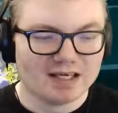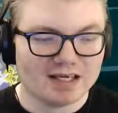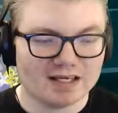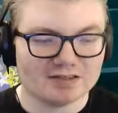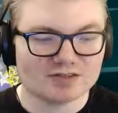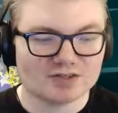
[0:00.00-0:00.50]

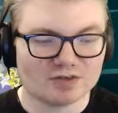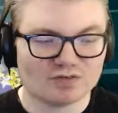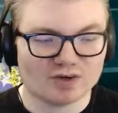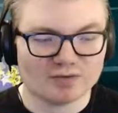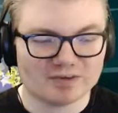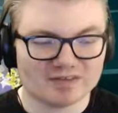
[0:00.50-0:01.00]
And so
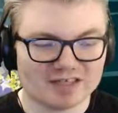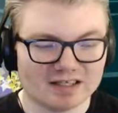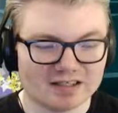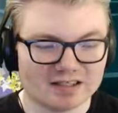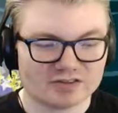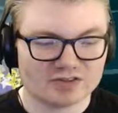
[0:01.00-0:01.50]
far we've
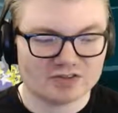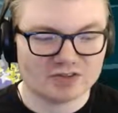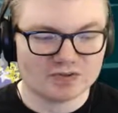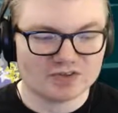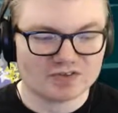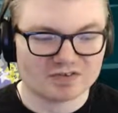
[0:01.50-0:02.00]
got like
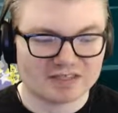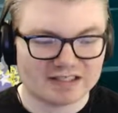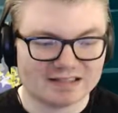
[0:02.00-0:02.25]
two, three,